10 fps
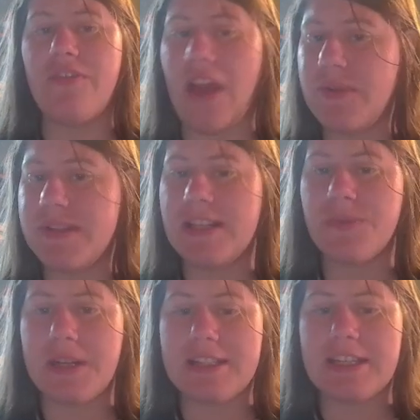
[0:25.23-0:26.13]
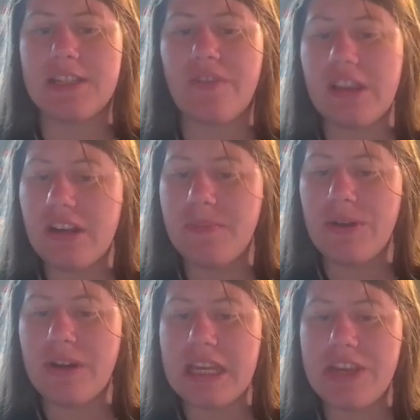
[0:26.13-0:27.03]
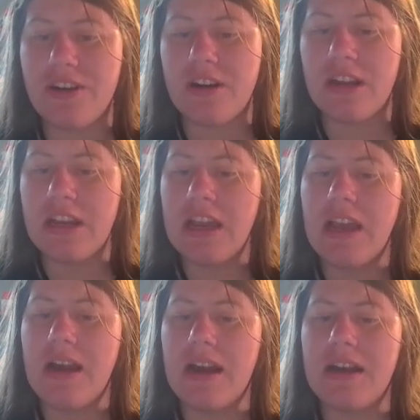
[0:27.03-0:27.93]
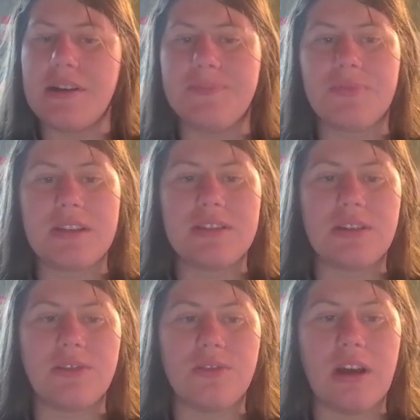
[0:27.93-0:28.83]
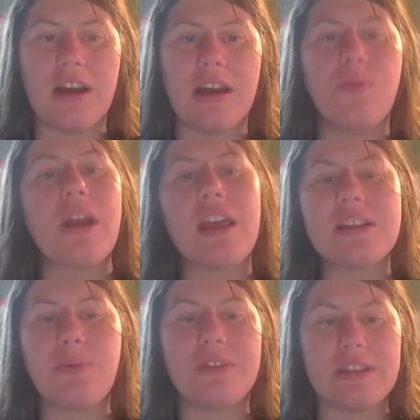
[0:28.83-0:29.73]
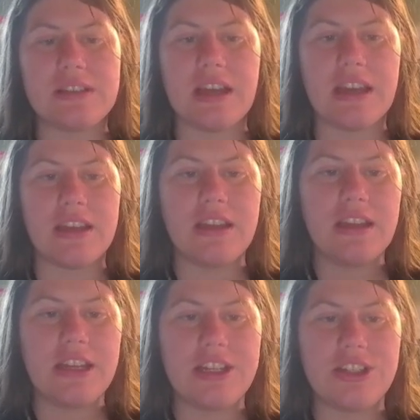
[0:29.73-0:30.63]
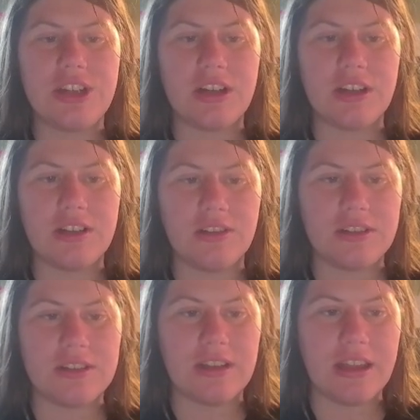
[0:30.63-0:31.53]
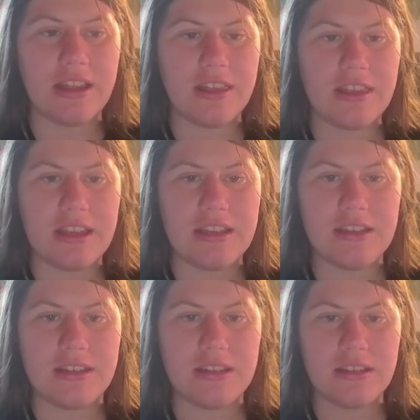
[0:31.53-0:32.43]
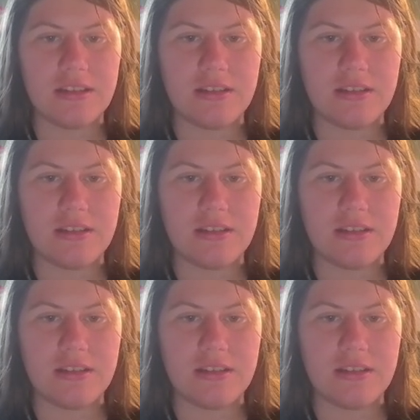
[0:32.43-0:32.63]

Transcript: of how it says what it says for a little bit right here. When I export the design, each chunk looks like this.